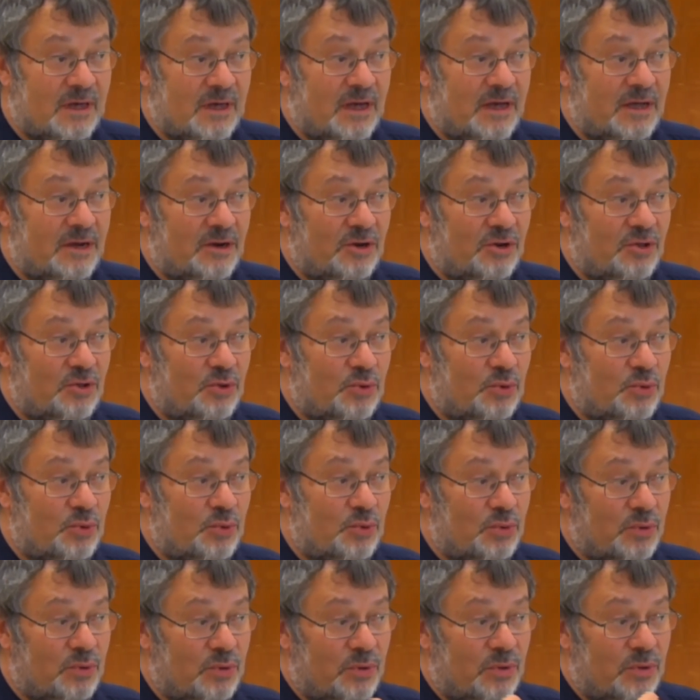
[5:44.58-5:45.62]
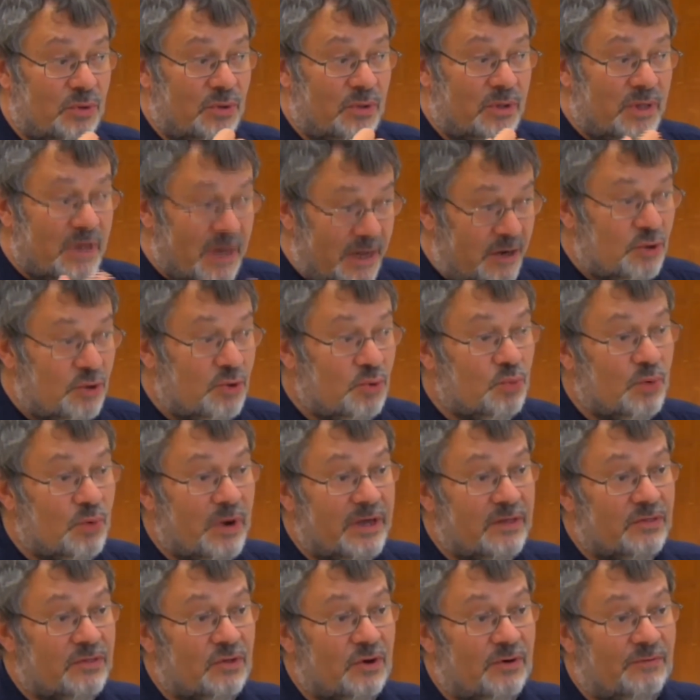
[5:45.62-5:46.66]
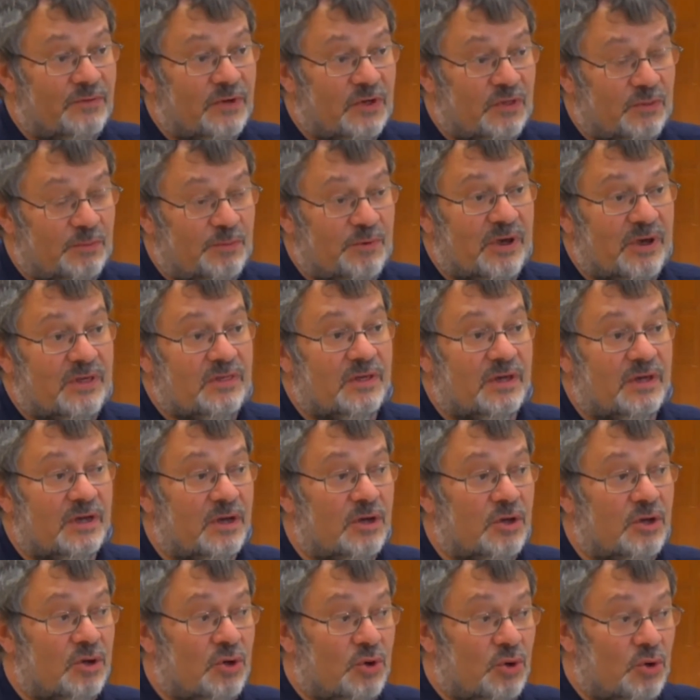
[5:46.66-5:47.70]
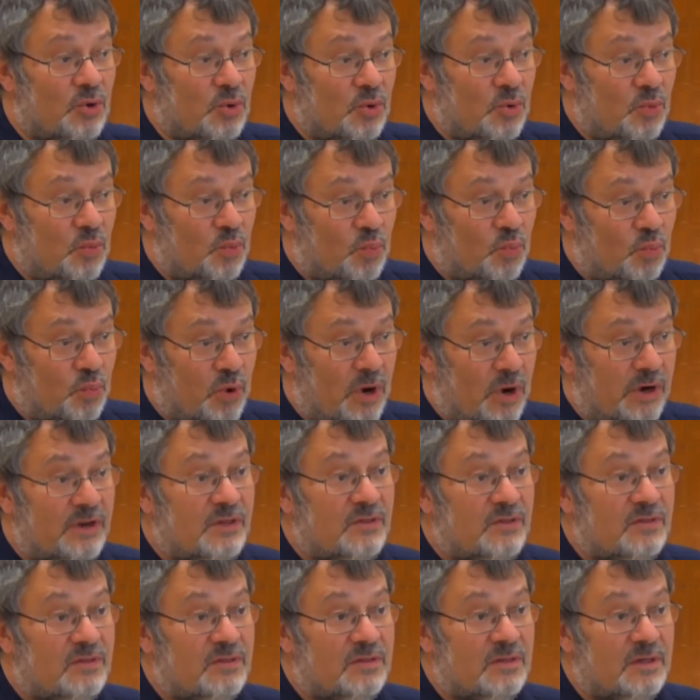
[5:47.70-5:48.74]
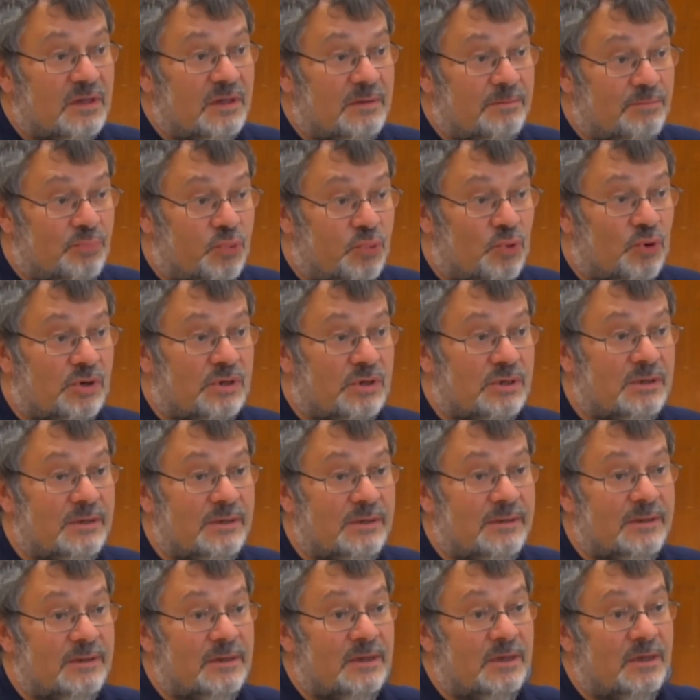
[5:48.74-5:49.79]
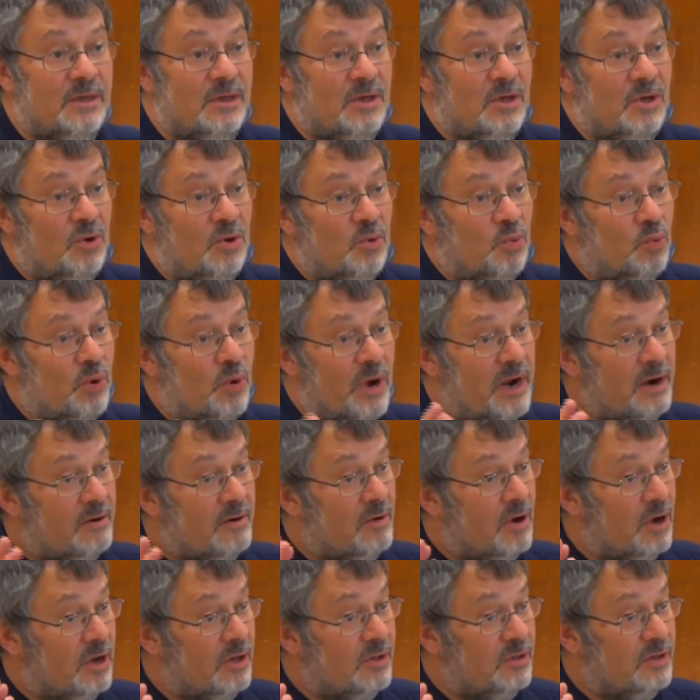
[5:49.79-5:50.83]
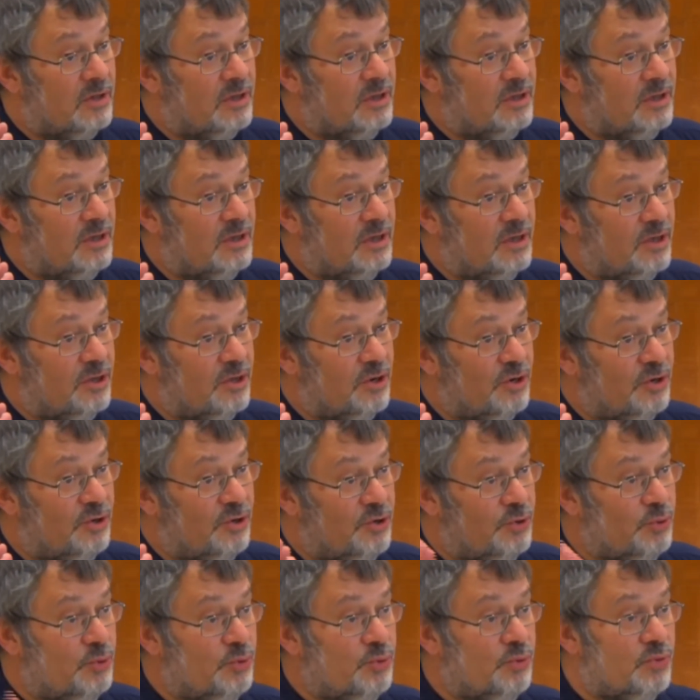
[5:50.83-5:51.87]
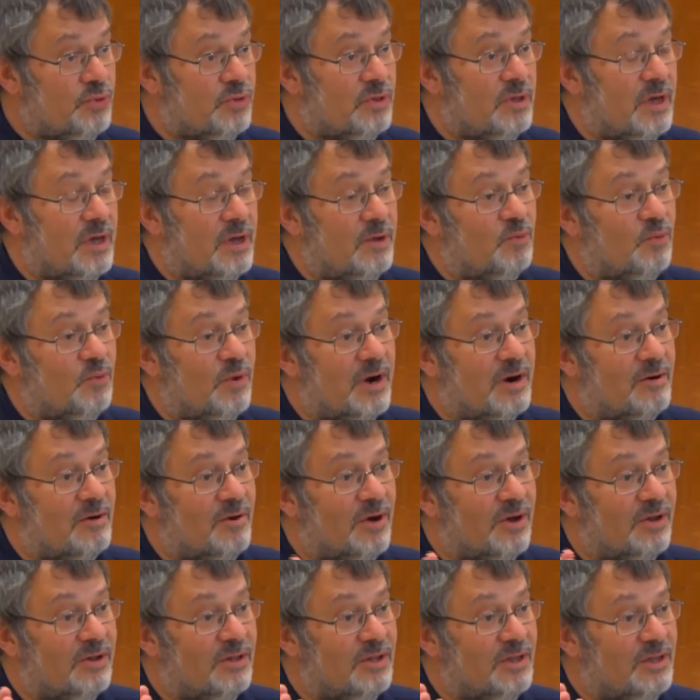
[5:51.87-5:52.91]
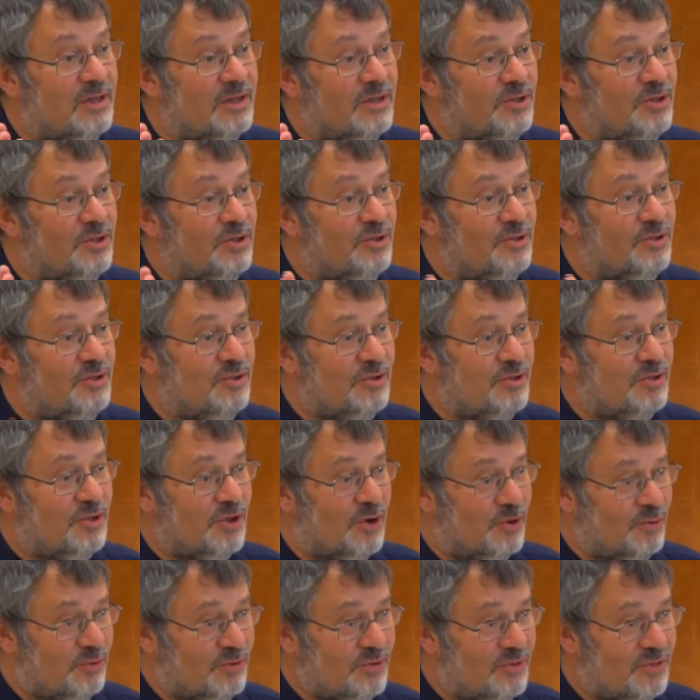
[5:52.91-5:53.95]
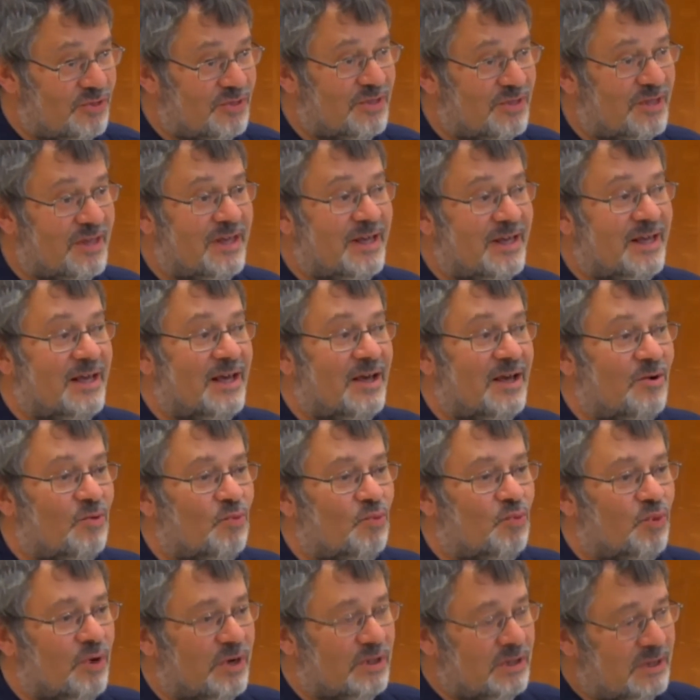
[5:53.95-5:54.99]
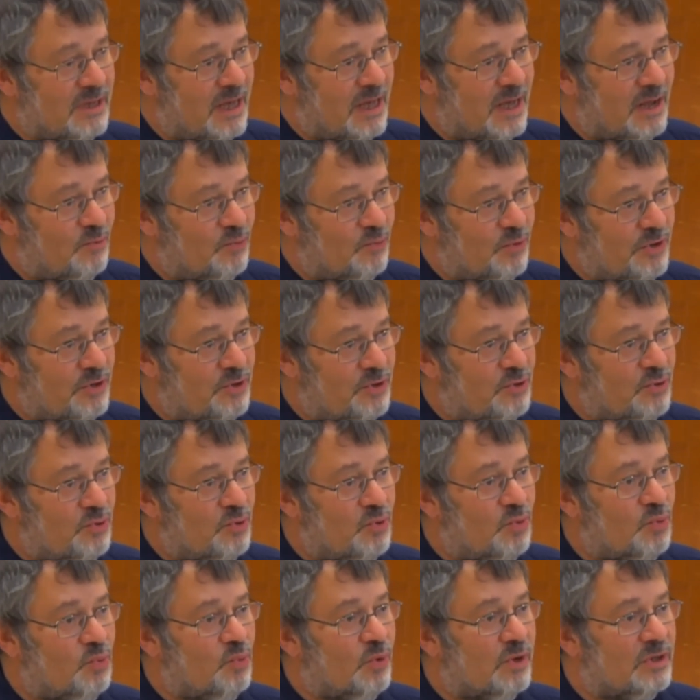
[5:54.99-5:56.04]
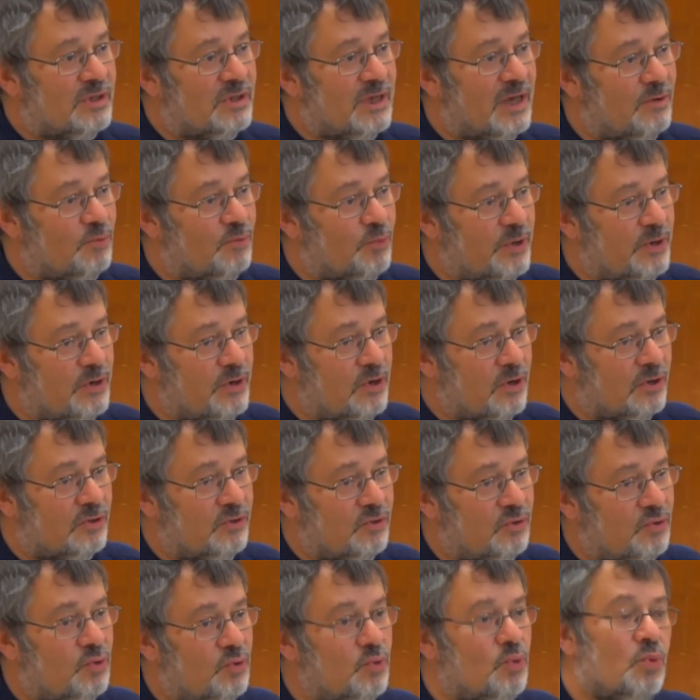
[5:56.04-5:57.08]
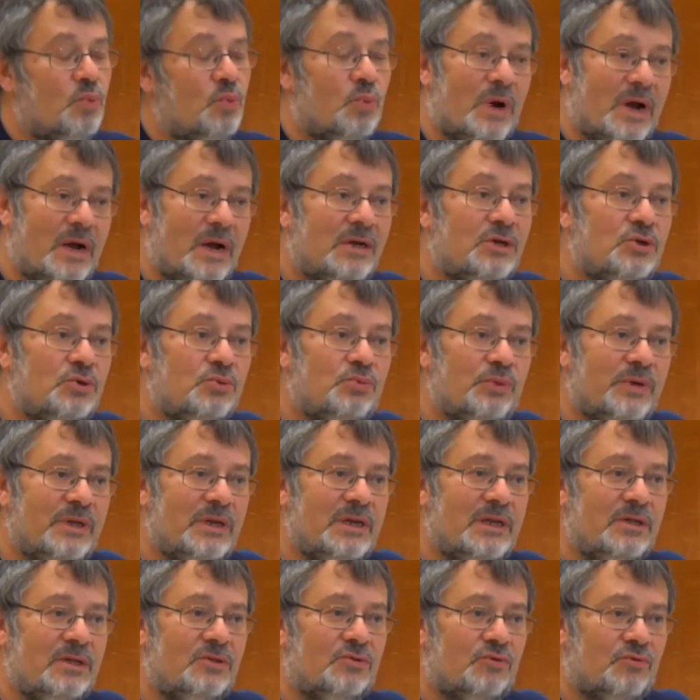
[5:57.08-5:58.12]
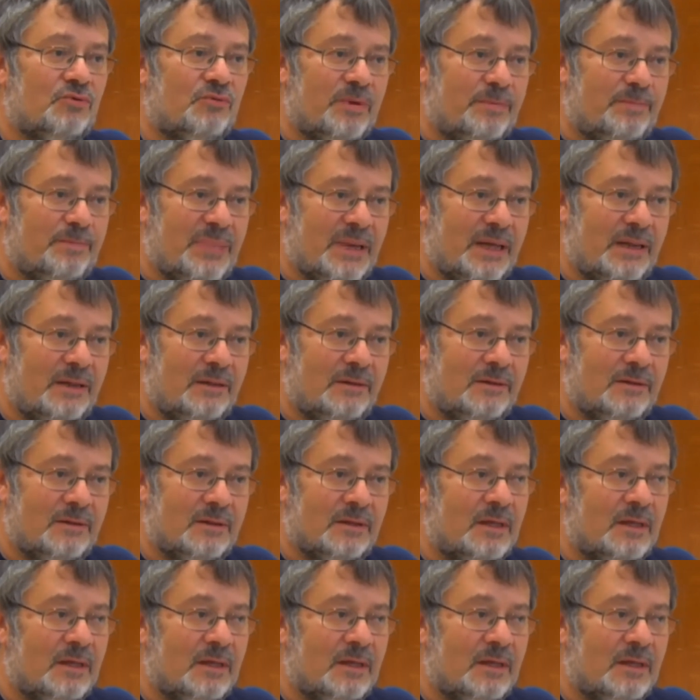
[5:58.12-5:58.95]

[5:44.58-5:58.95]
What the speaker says: and new ways of expressing what is important, where are the do's and where are the don'ts, what can we do, what can we not do, where do we need to repent,